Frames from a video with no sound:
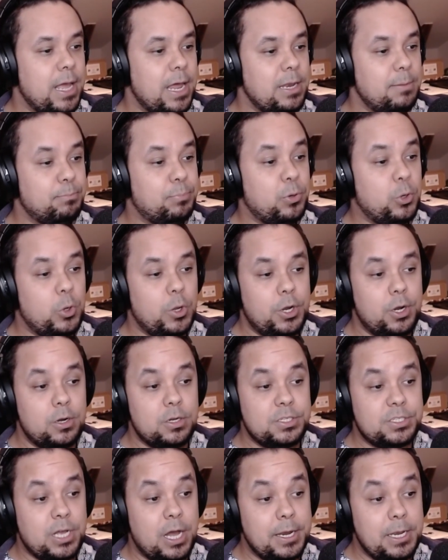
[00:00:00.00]
And
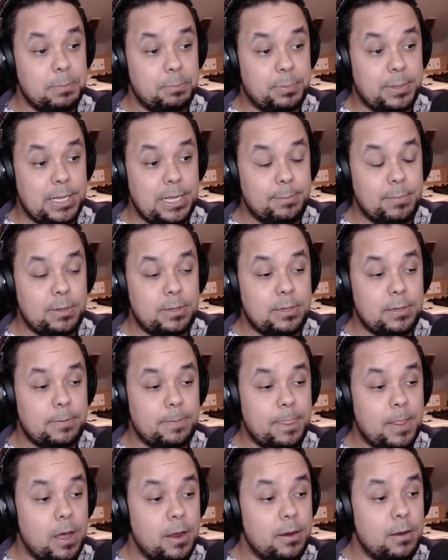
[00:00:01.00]
employers' unemployment,
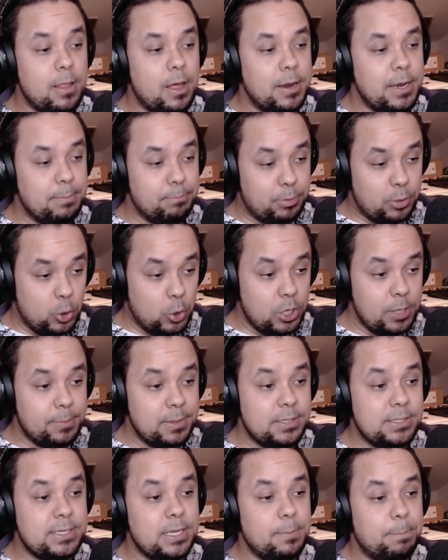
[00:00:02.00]
un
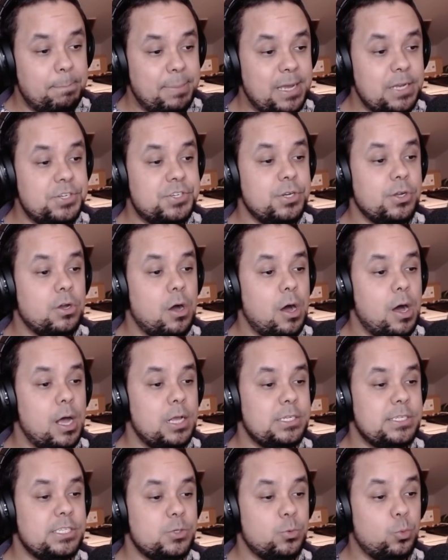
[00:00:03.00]
unemployment and pension
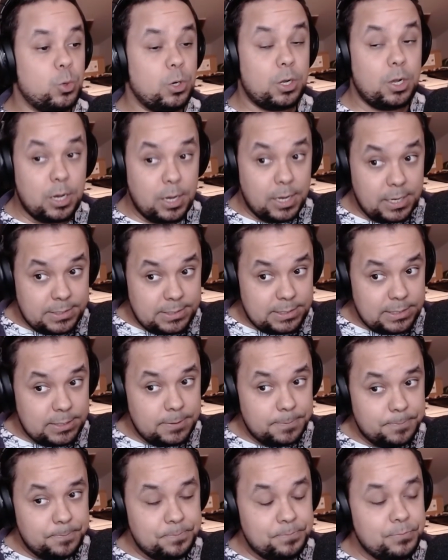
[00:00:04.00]
costs were cut,
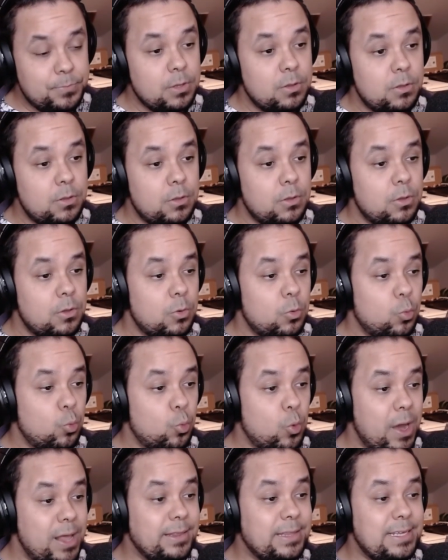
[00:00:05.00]

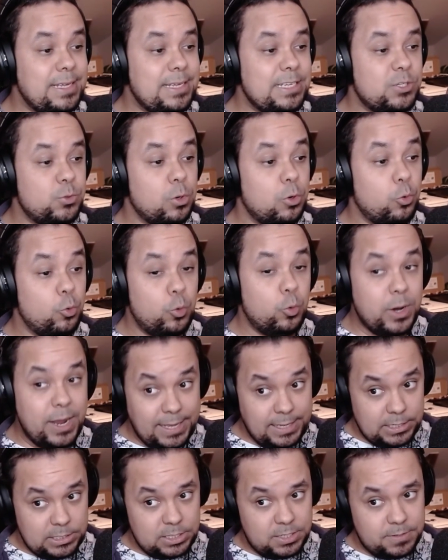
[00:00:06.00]
while these were
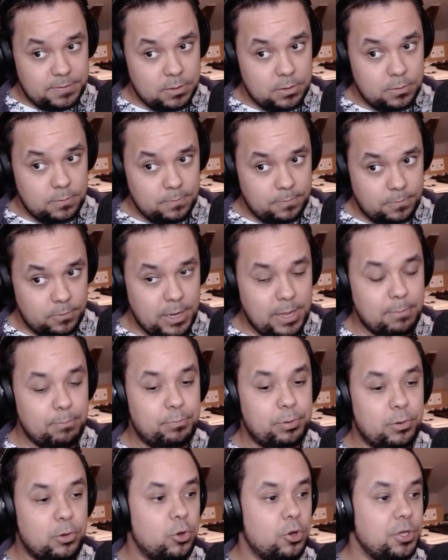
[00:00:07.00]
raised for
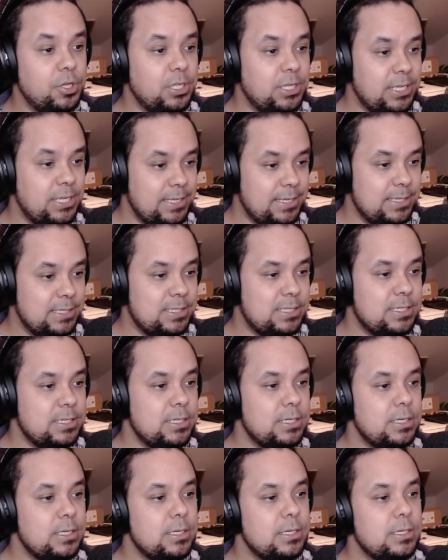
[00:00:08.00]
employees.
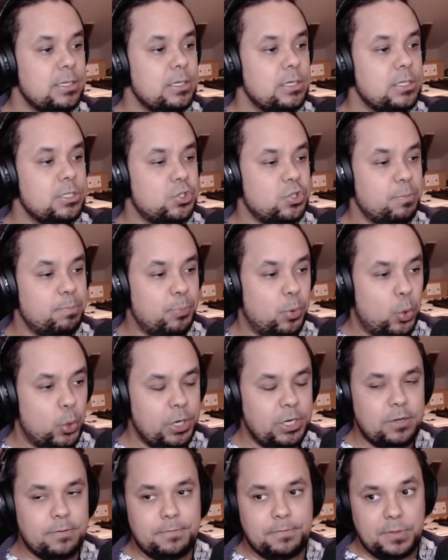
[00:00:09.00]
So the
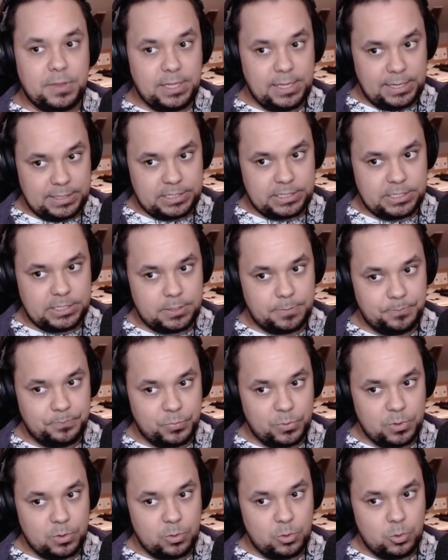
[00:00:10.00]
point of this
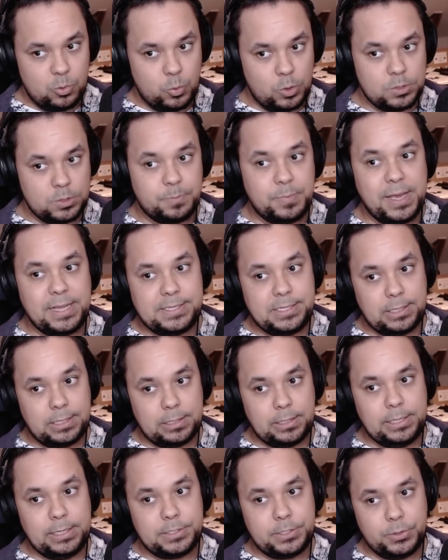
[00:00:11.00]
was
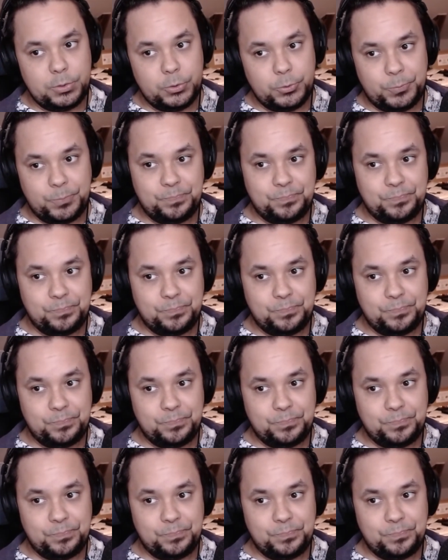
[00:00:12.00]
basically to